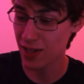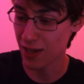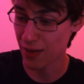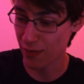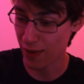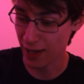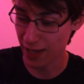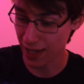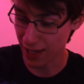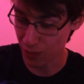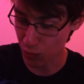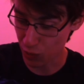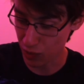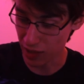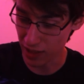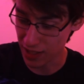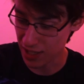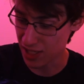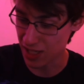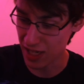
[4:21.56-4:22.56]
I get
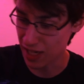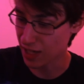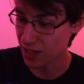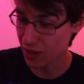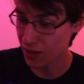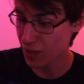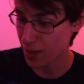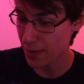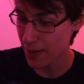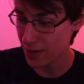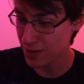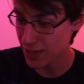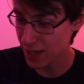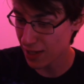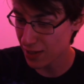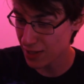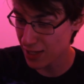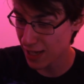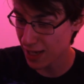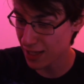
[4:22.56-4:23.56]
really cynical about
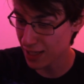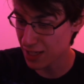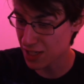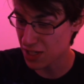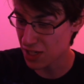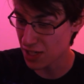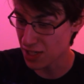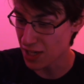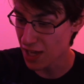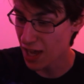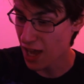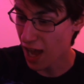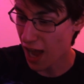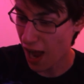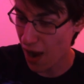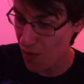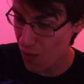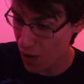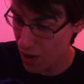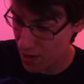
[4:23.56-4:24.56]
Telltale. It's just
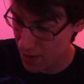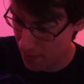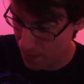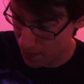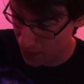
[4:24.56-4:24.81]
I want